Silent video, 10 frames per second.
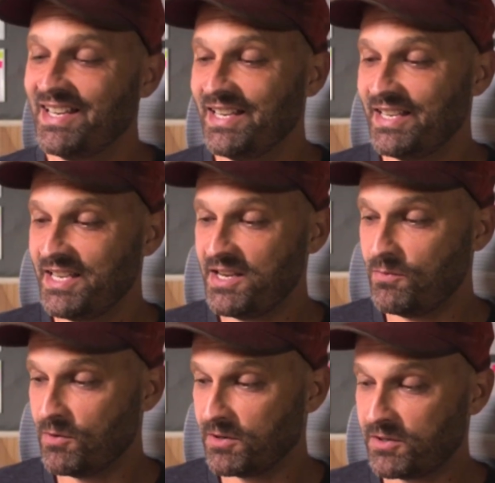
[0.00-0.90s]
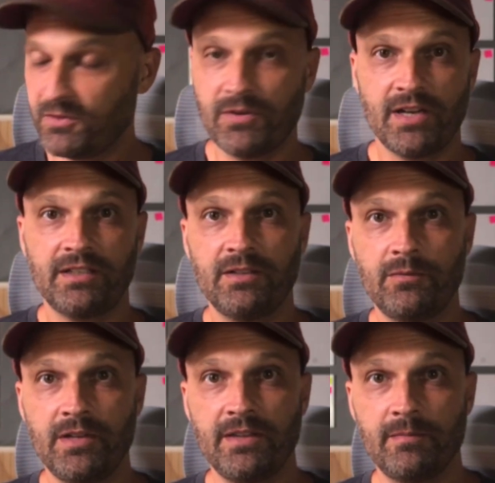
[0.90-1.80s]
He worked directly
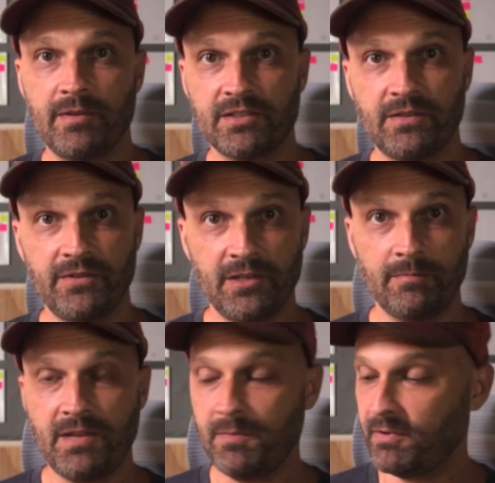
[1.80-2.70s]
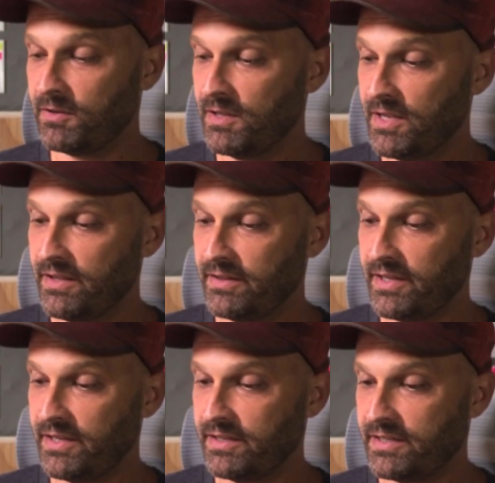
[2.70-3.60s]
with a bunch of young people
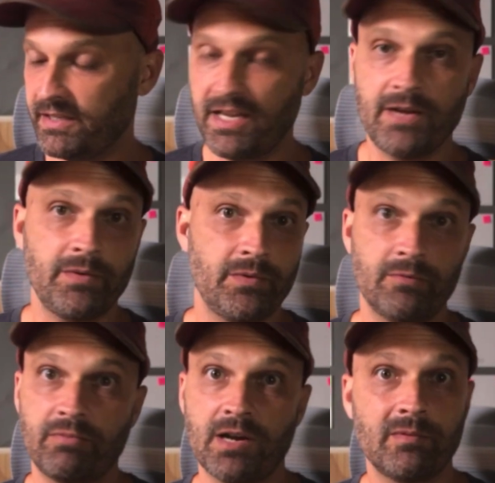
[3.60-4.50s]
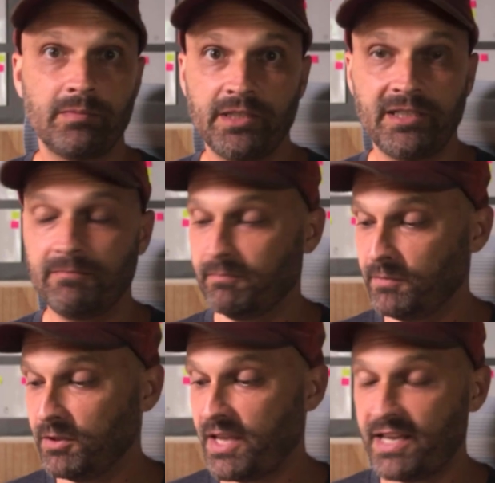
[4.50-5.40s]
that today we would probably
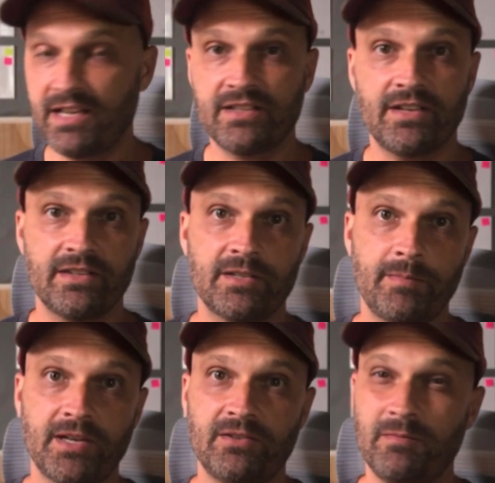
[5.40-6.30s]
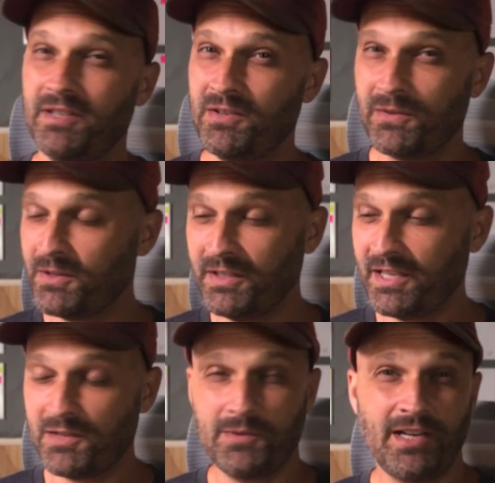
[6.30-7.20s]
look at as on the spectrum, but this is
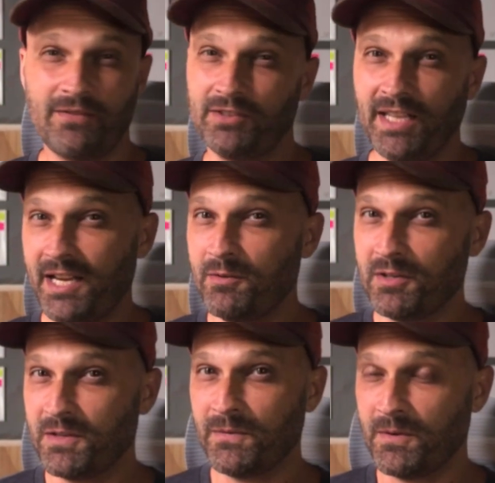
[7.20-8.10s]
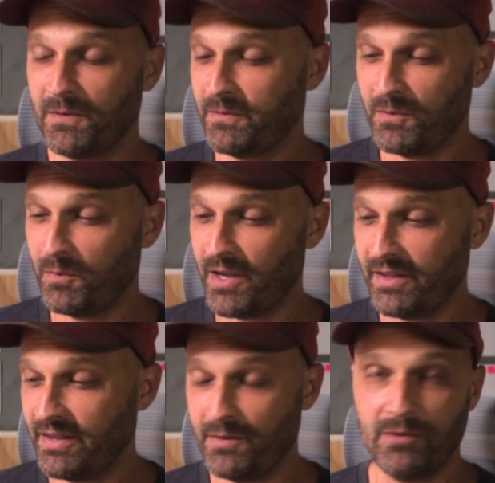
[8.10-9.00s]
early days. We didn't have language for
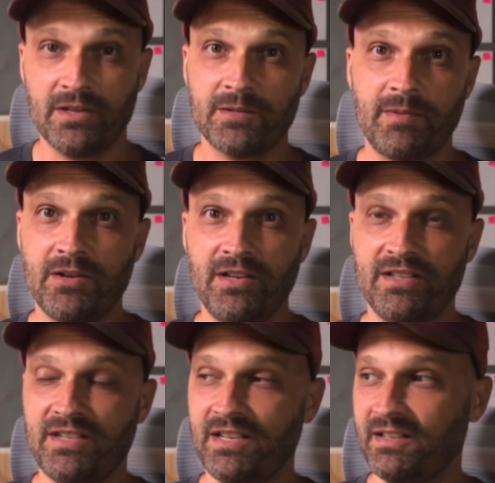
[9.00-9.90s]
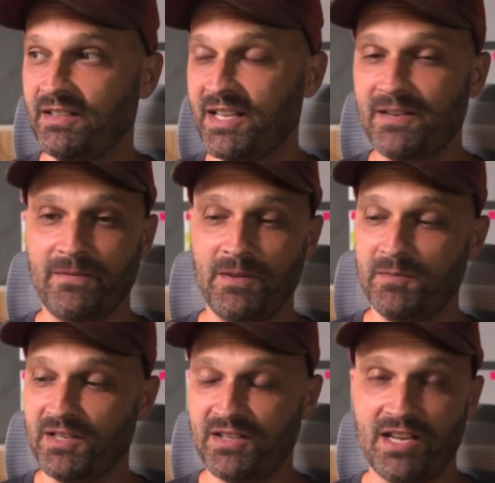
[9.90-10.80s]
what they were experiencing, and a lot of
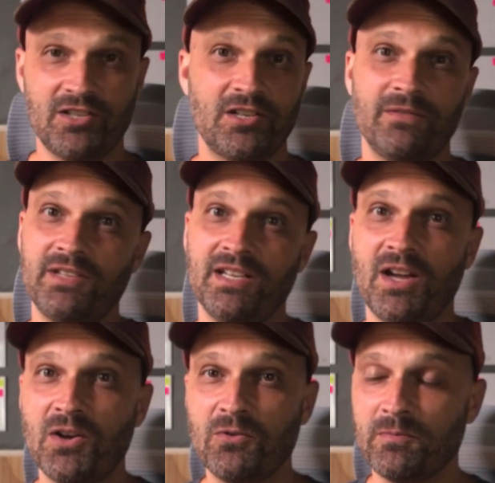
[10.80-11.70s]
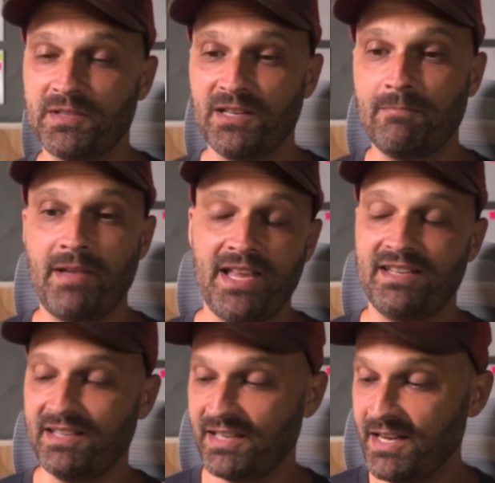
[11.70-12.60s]
them just got shoved in homes and abandoned